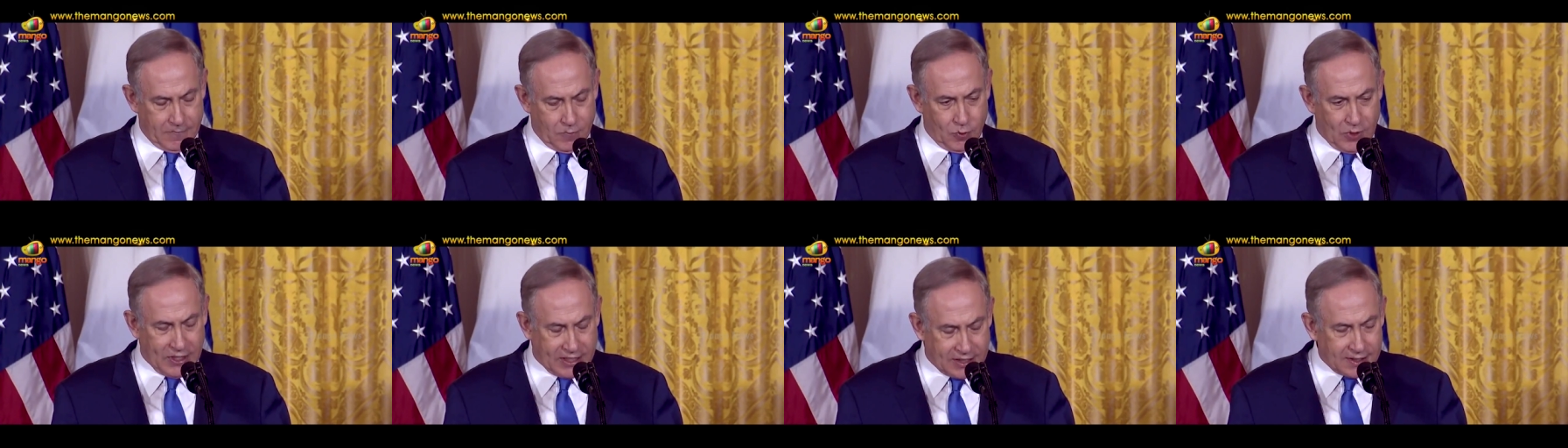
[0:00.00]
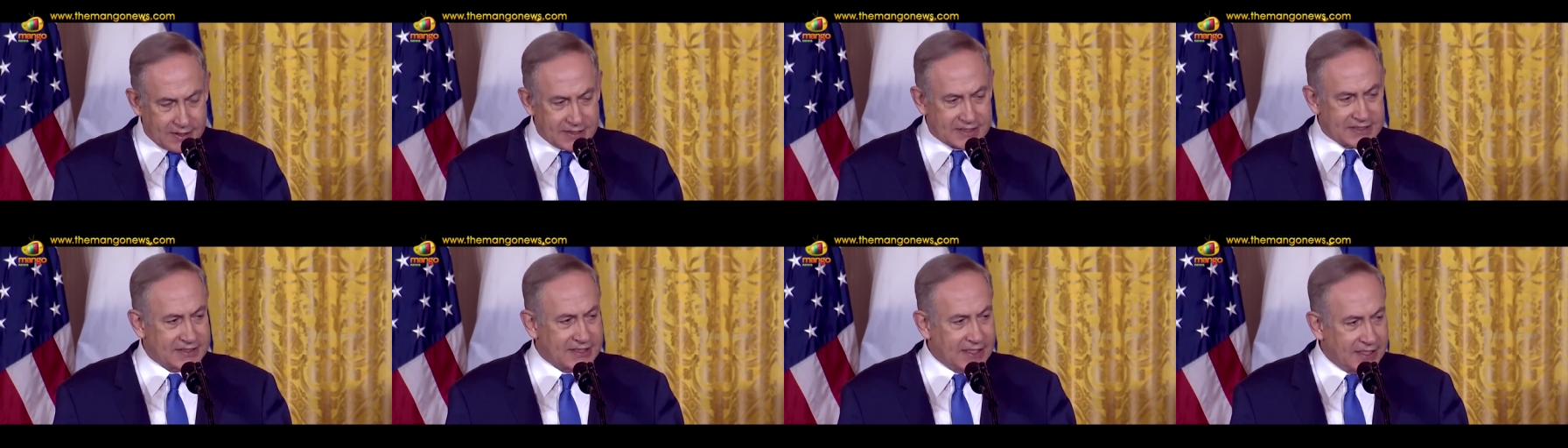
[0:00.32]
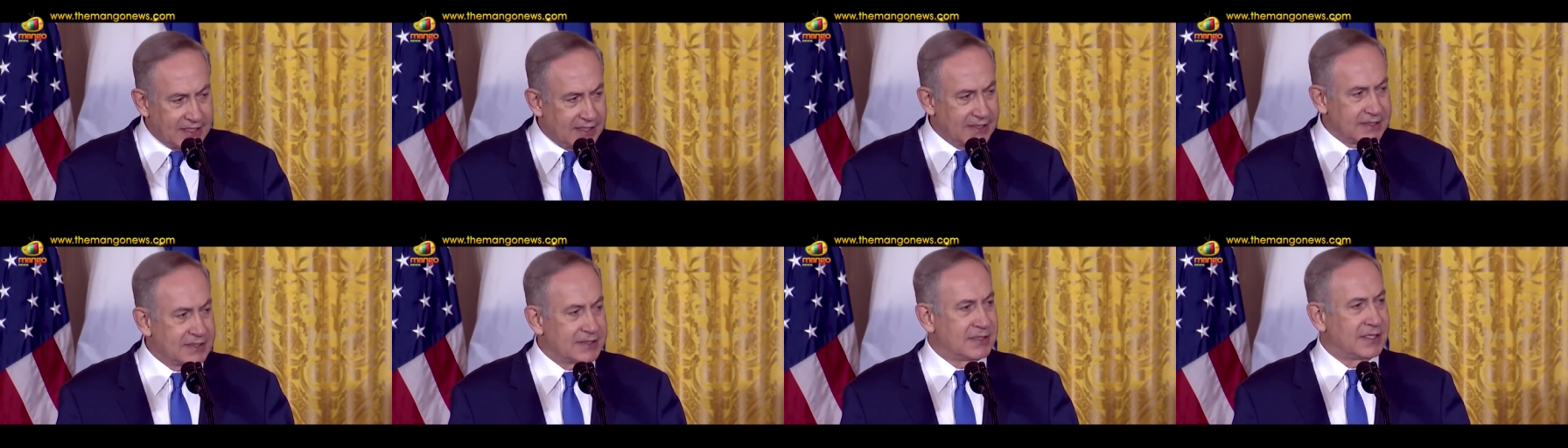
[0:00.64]
we can
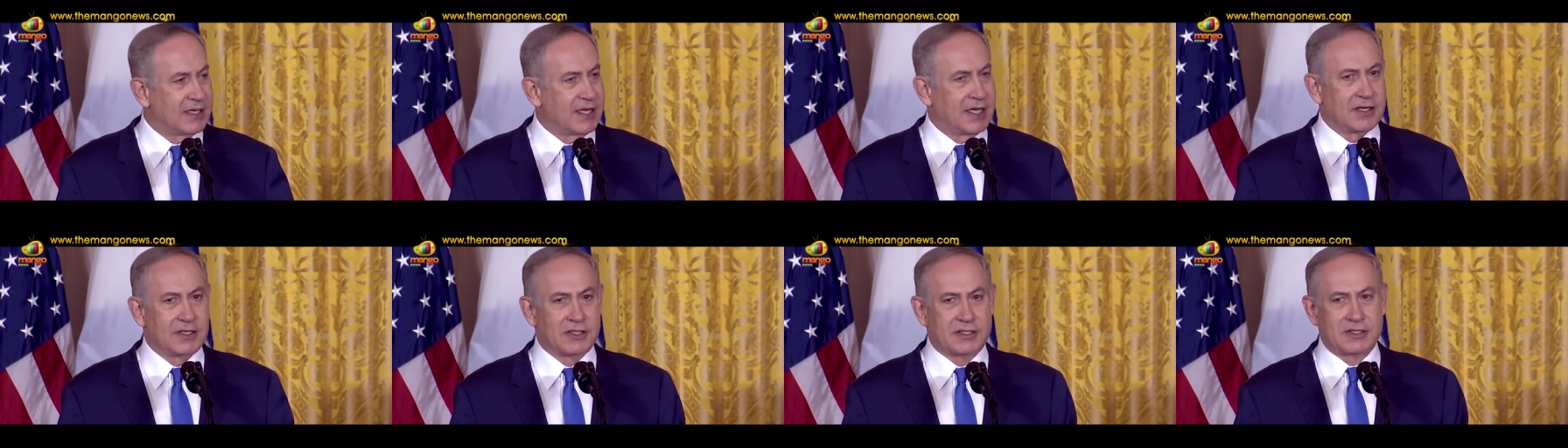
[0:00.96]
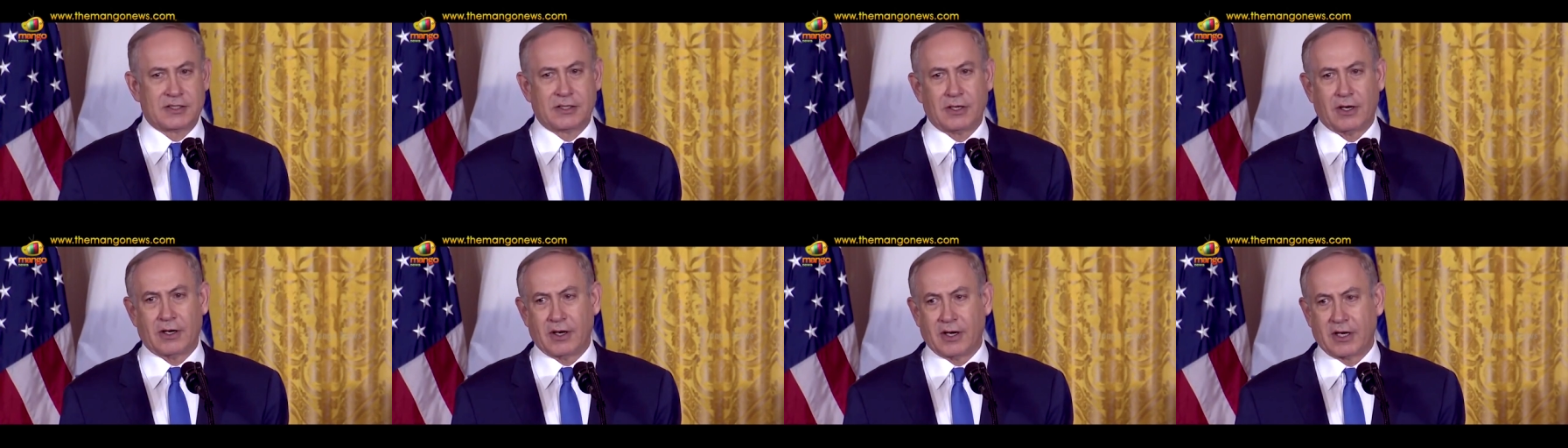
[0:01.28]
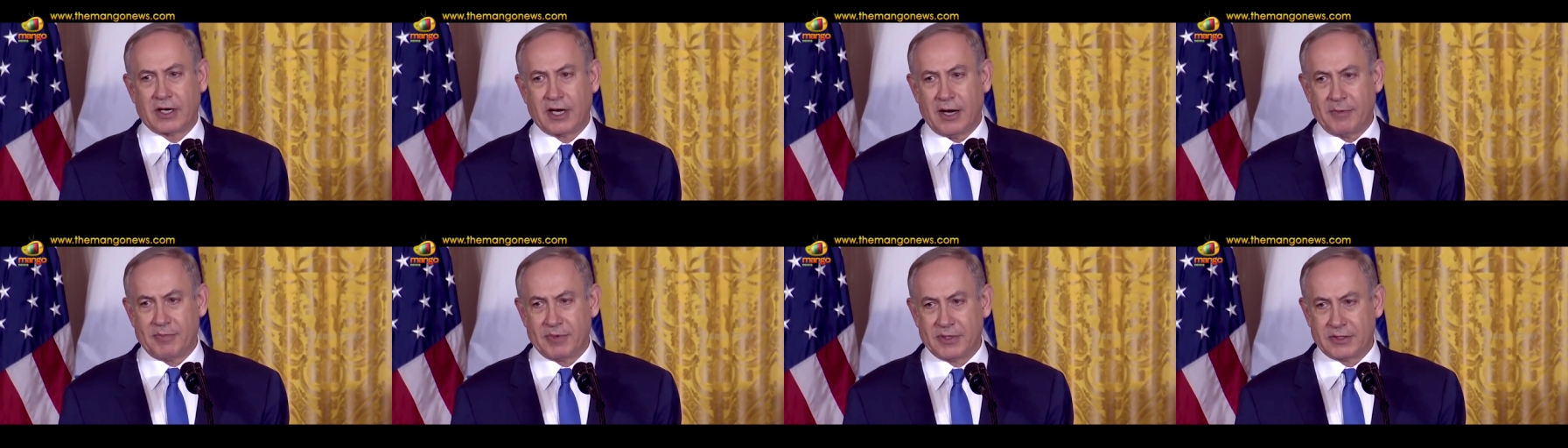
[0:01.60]
seize an
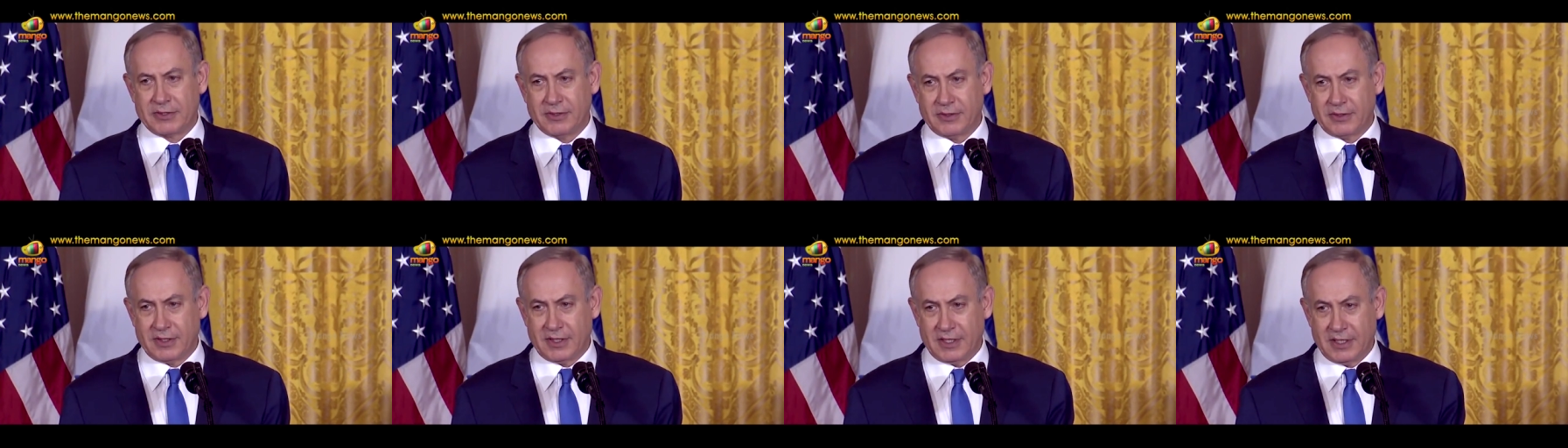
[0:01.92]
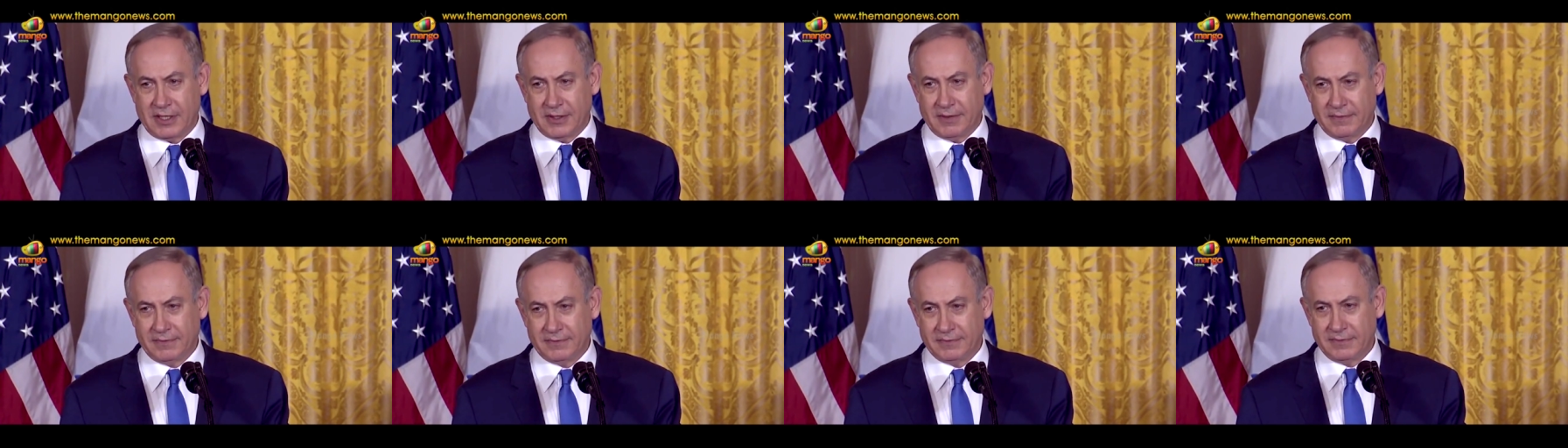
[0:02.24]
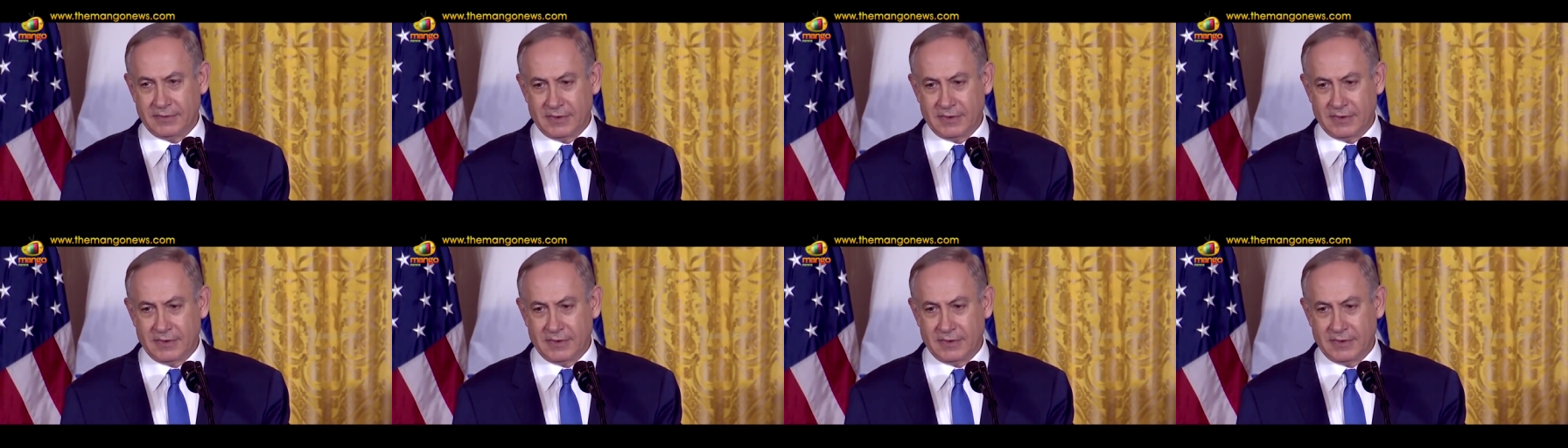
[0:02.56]
historic opportunity.